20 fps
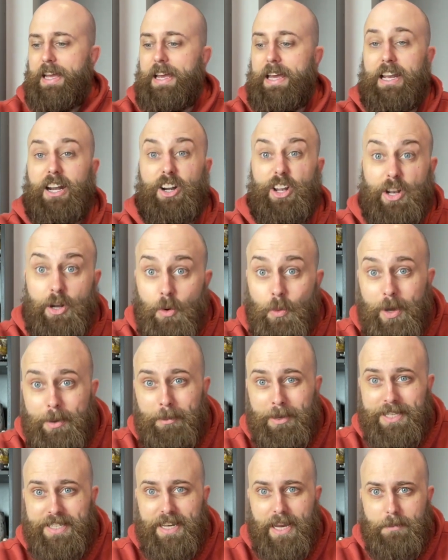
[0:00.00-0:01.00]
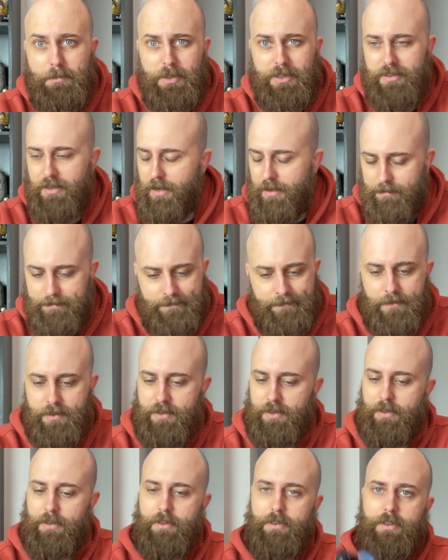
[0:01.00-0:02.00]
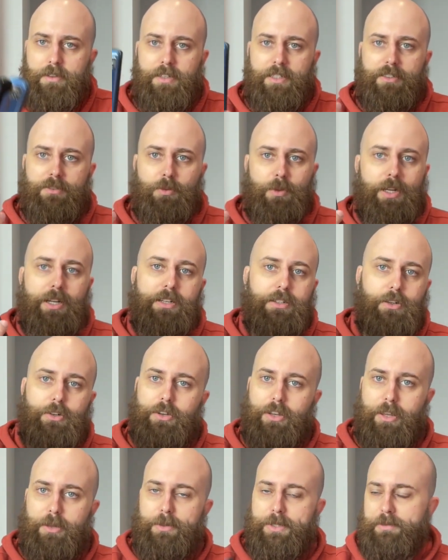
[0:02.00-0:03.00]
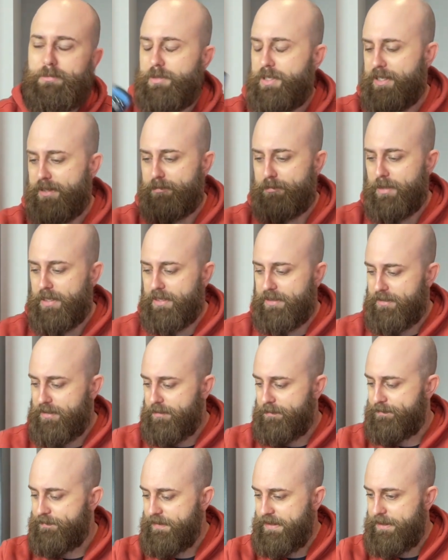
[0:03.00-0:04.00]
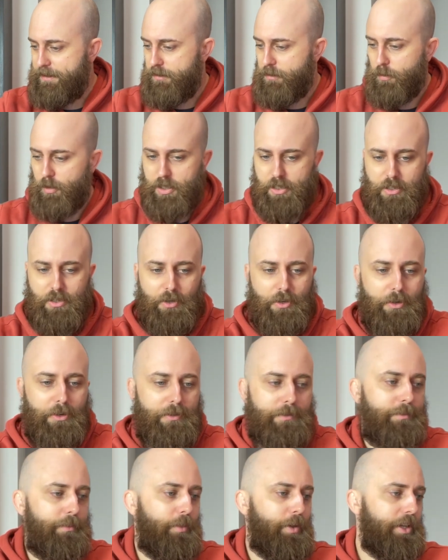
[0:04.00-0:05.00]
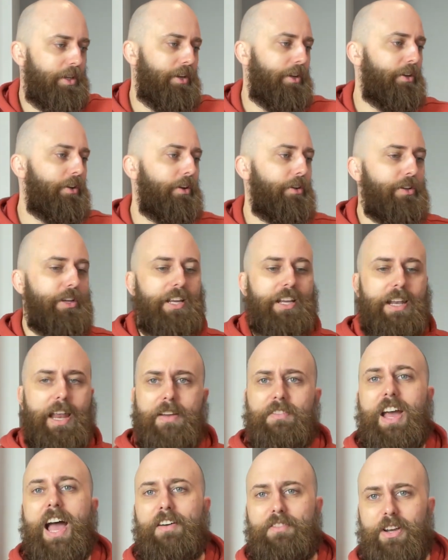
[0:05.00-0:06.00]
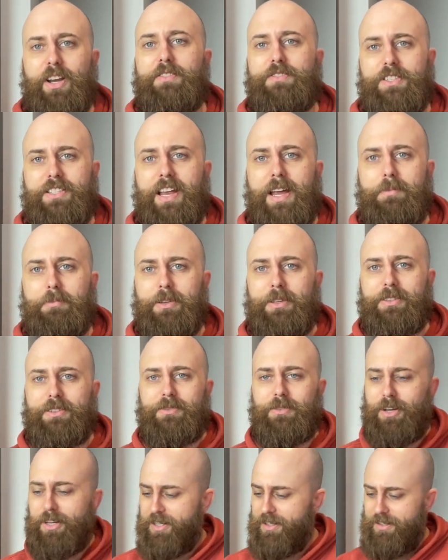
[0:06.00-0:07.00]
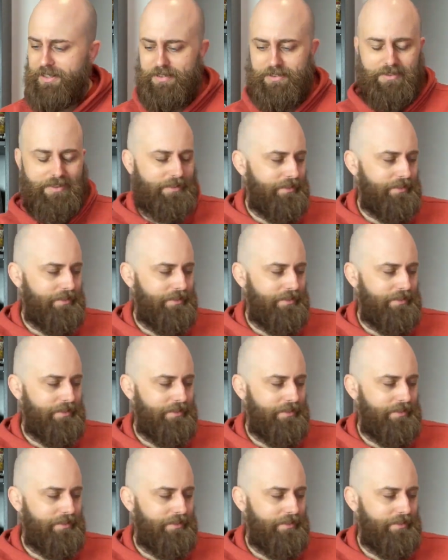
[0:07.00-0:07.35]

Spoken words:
And I don't know where my staplers are. So I just went out and got another one, $7. What can you do? You can never have enough staplers, right guys?